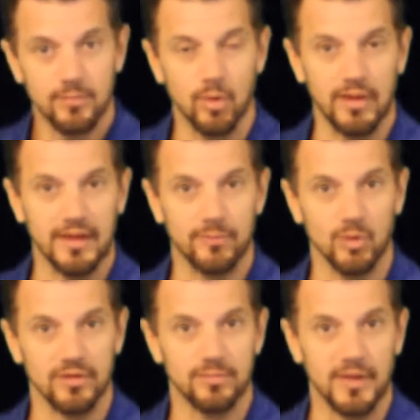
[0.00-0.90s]
pulling up
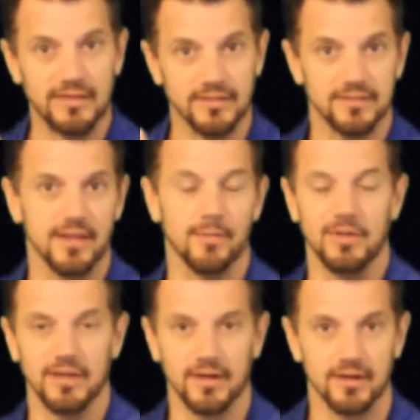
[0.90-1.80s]
to our space and
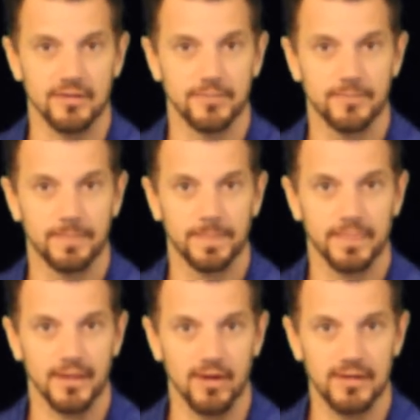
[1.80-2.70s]
stopping the car.
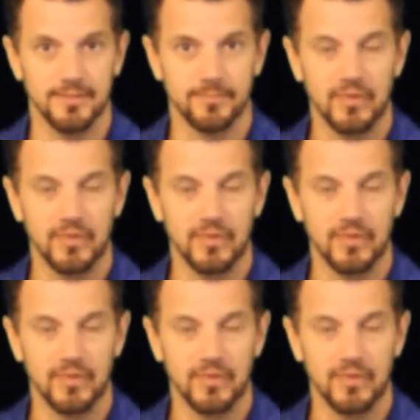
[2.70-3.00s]
All right.